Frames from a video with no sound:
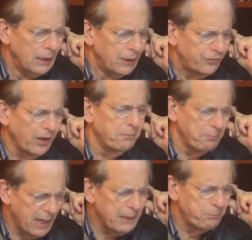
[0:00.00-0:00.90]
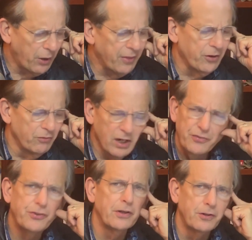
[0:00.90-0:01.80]
said, Men and brethren,
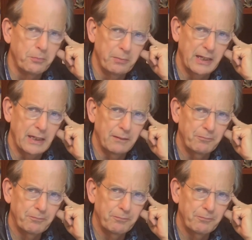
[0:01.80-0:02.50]
listen to me.